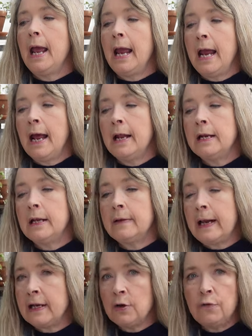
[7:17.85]
And
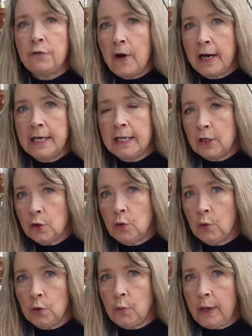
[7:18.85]
they do fine in the
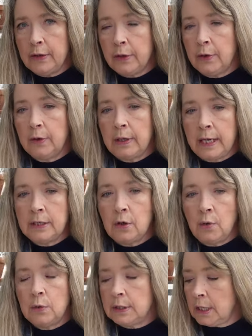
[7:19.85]
cooler weather. They
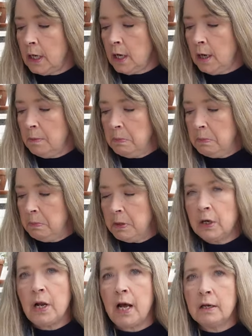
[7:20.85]
don't, um,
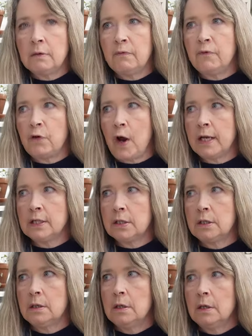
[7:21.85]
they're not
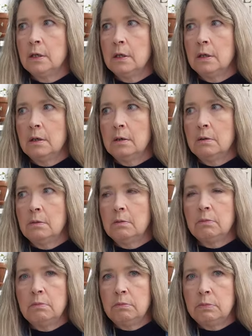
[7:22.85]
frost
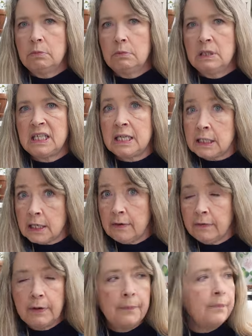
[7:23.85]

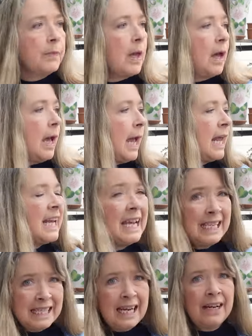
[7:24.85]
sensitive. And
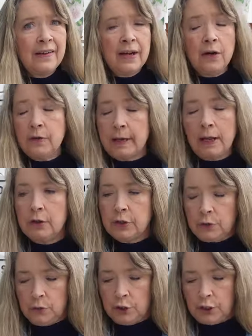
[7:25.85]
inside here, they'll
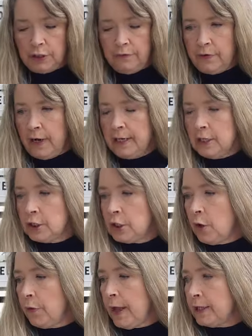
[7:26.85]
do just fine.
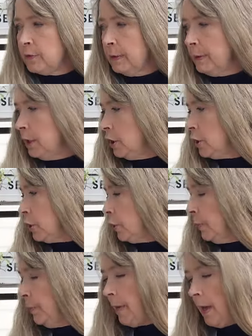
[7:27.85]
So that's what I'm going to
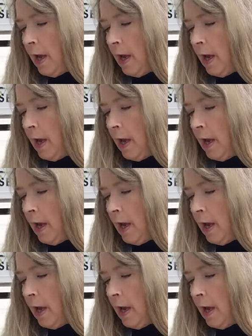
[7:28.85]
do.